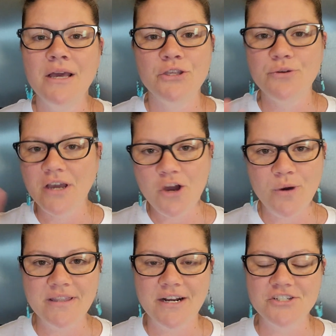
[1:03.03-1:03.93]
You can go
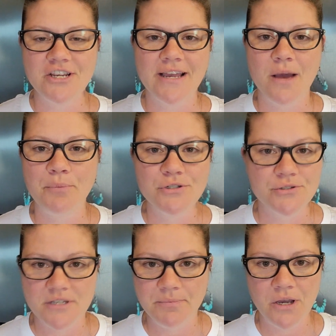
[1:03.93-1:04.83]
on there and check out, put your
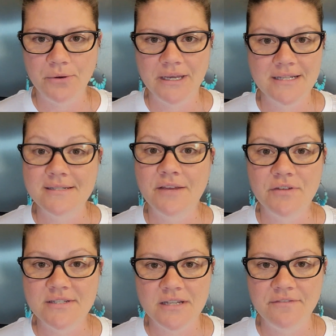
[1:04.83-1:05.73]
zip code in, see if
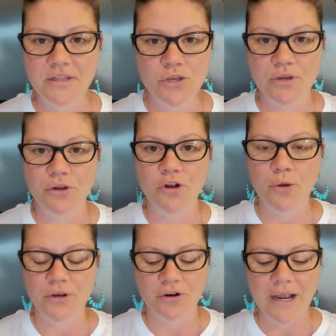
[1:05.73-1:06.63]
it's stuff that you can grow
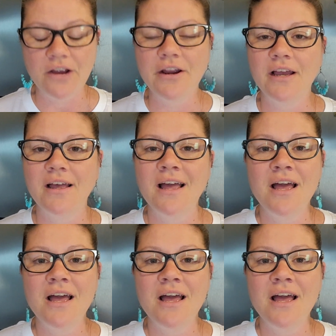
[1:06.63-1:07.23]
in your area.